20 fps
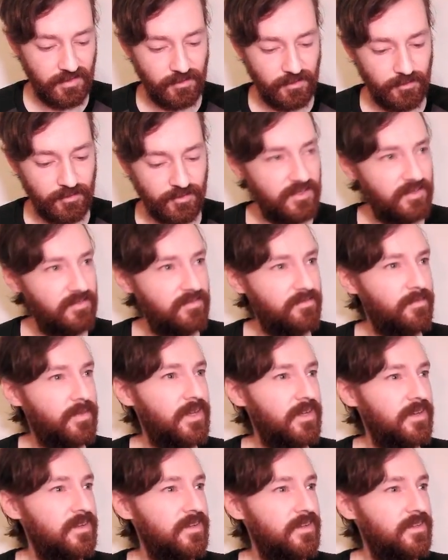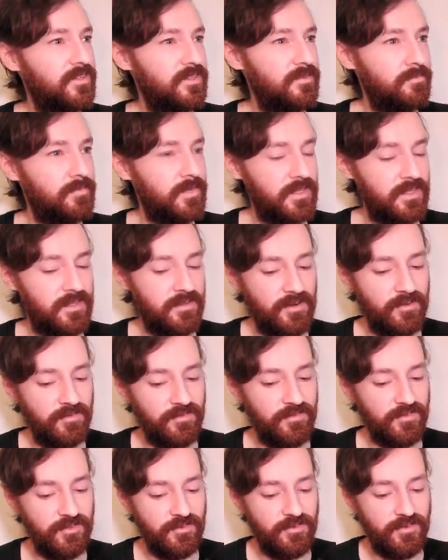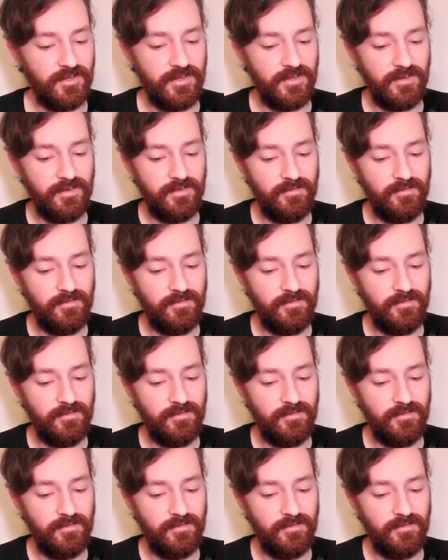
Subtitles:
I wasn't even paying attention, but they're off screen.